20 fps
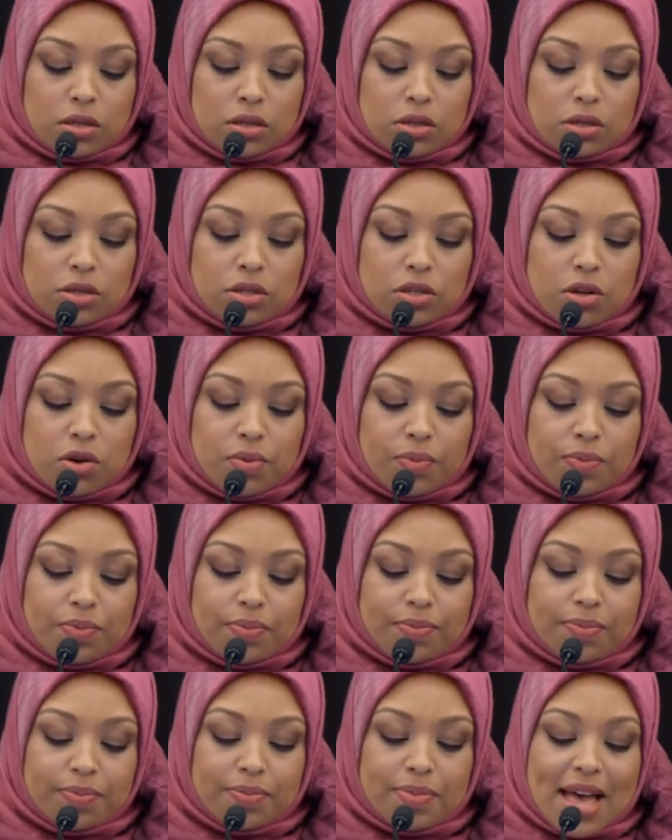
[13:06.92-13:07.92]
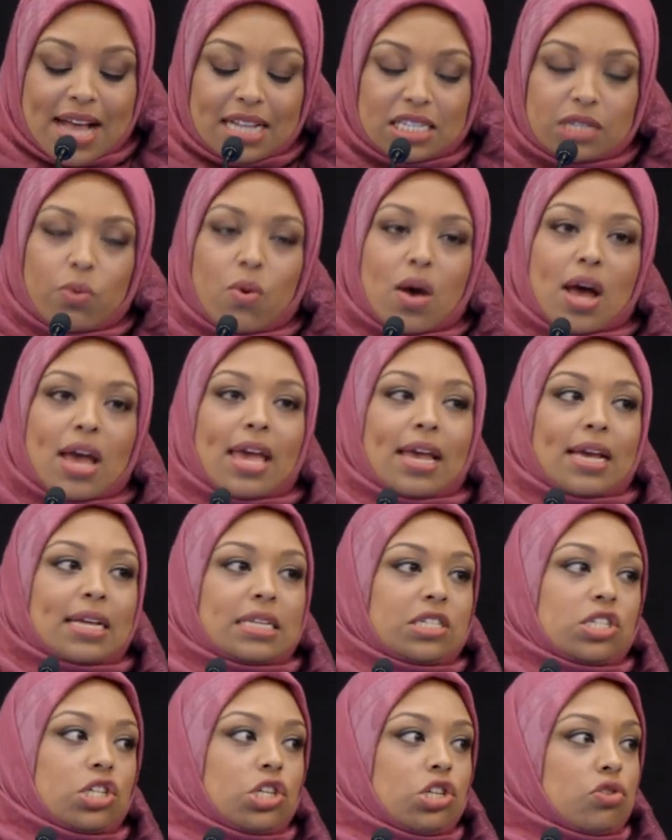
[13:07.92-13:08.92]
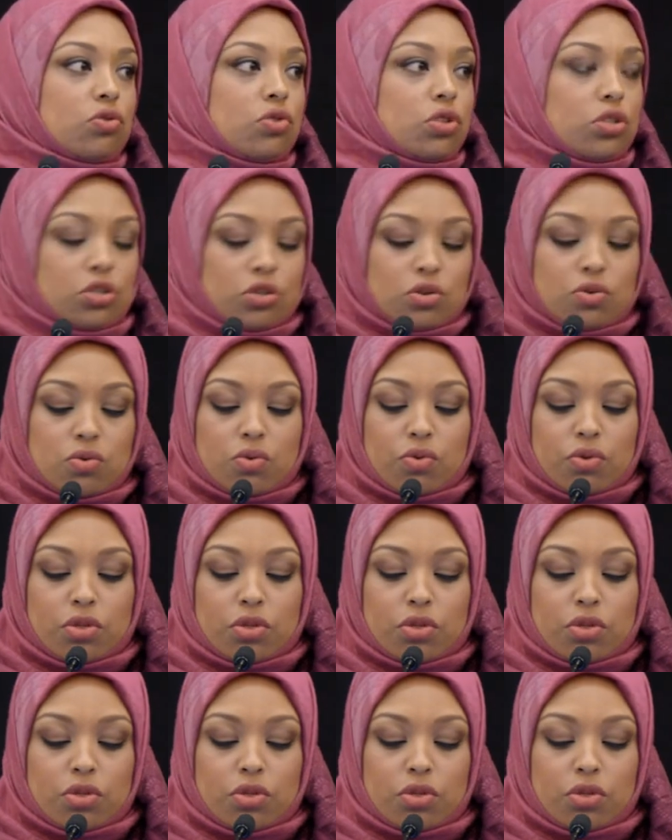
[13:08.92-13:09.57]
So that's why I continue to do